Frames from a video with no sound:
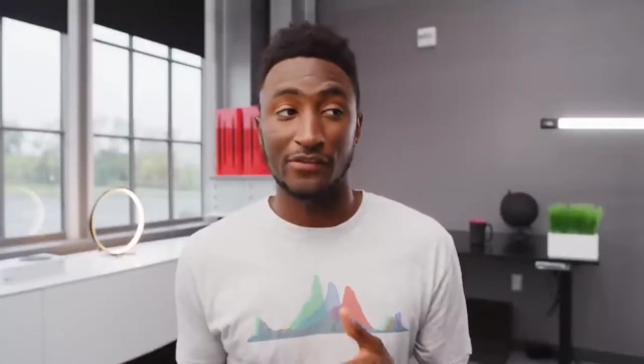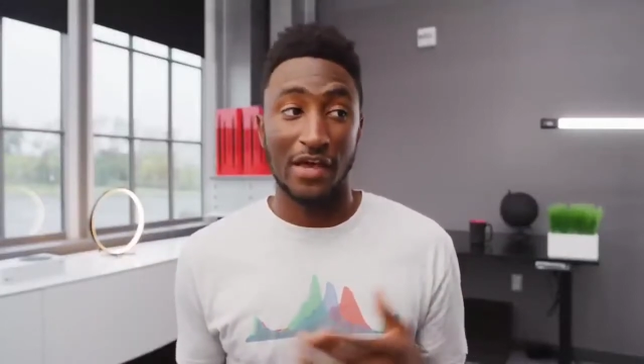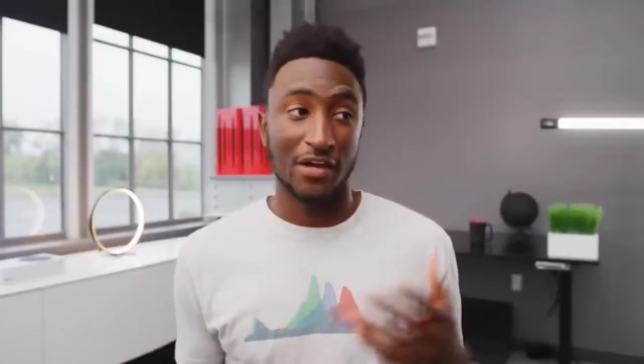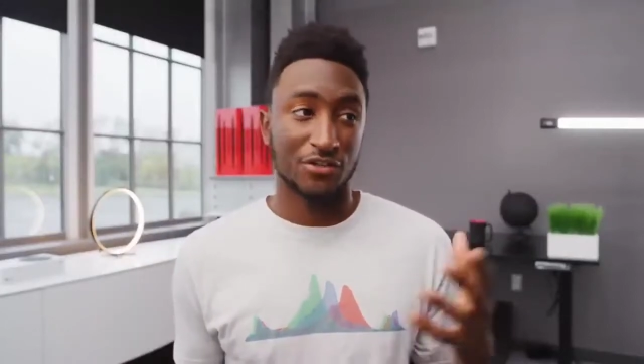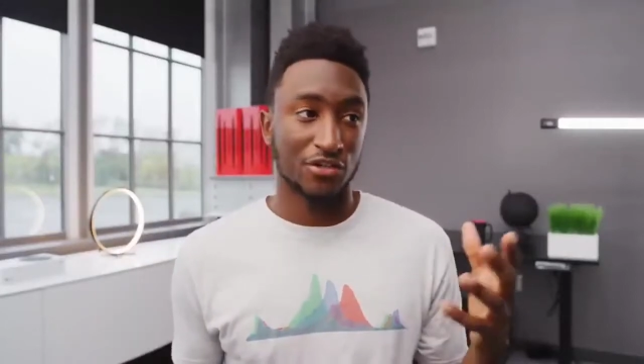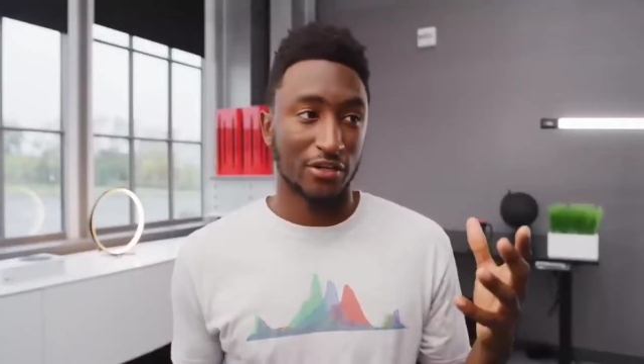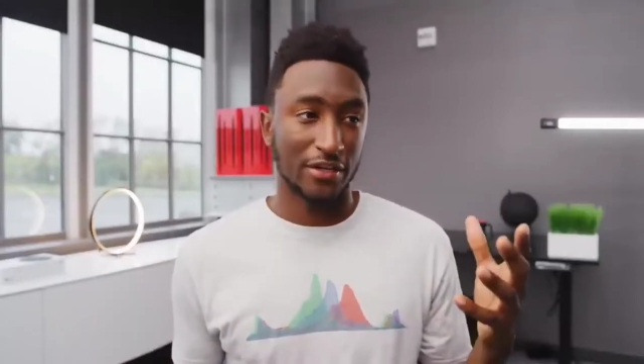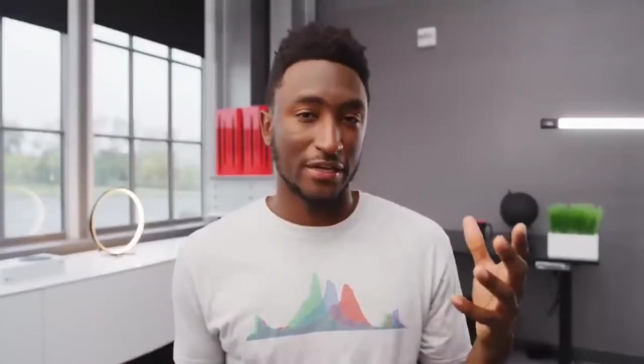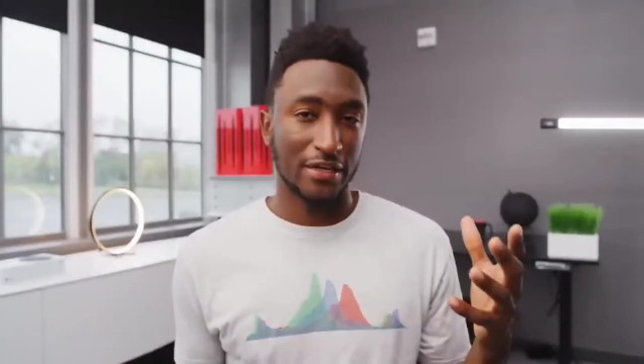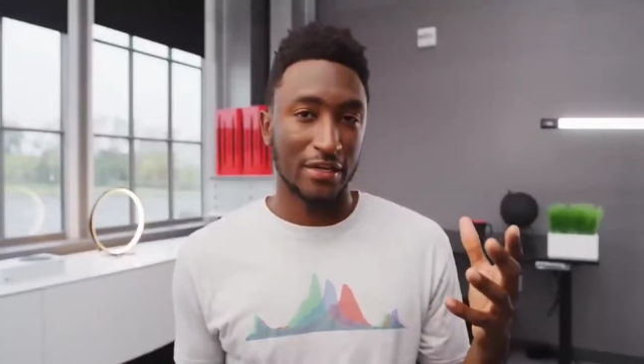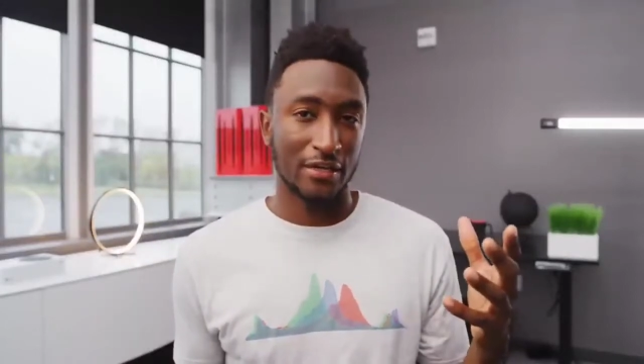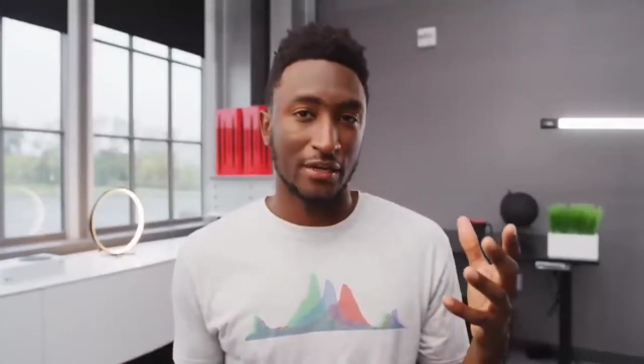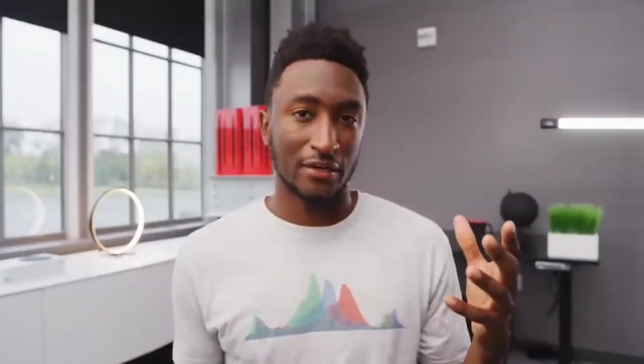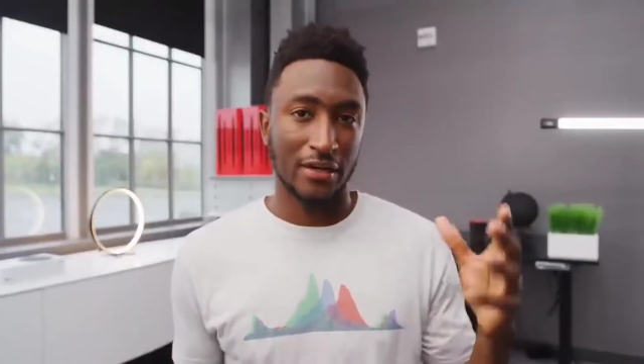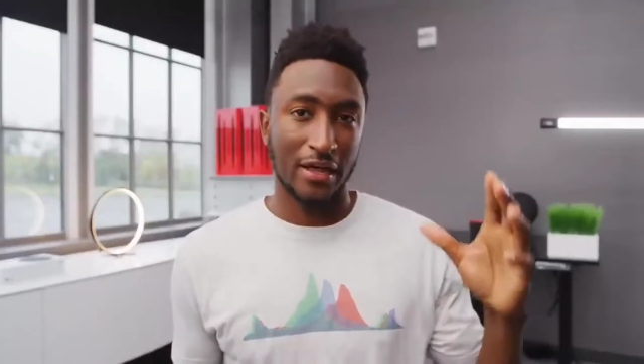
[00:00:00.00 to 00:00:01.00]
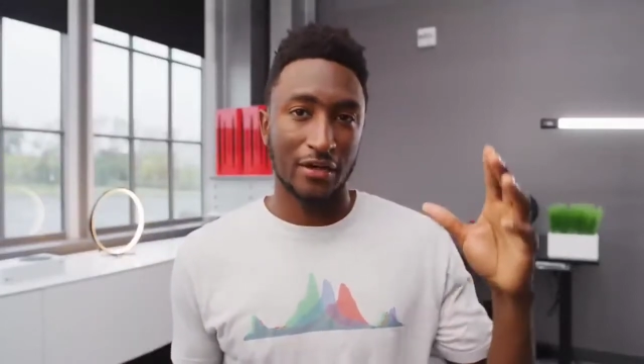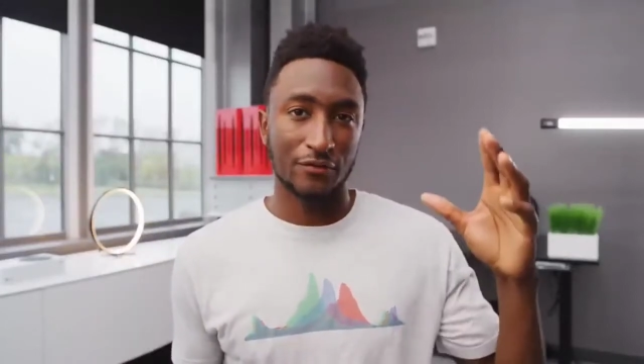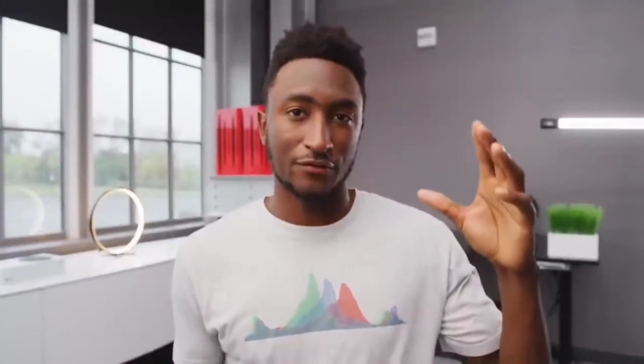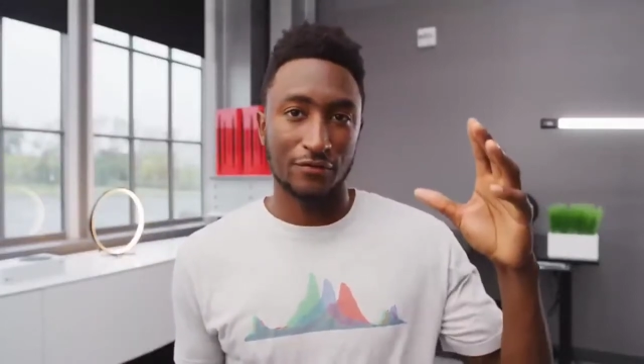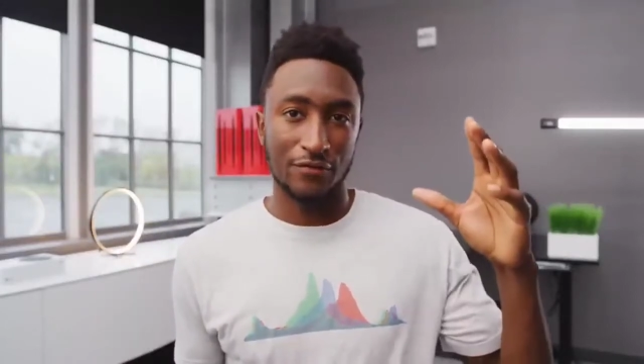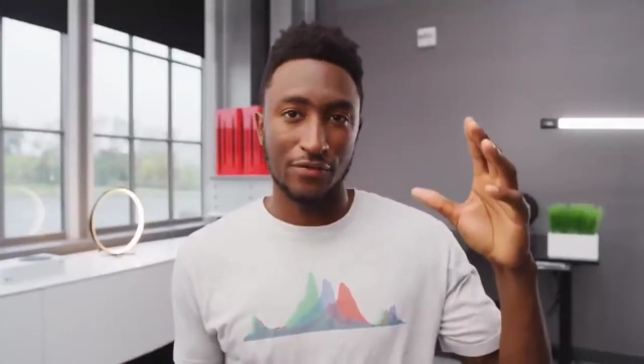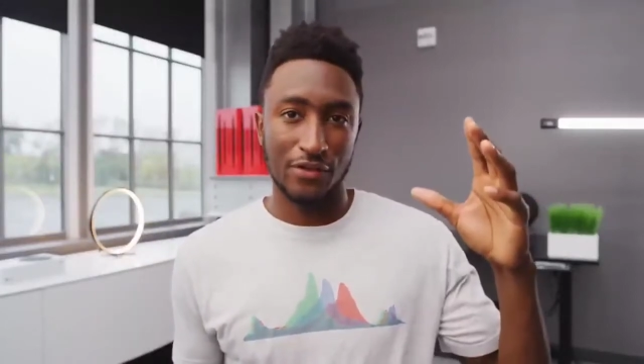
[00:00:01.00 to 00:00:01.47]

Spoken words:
actually in a lot of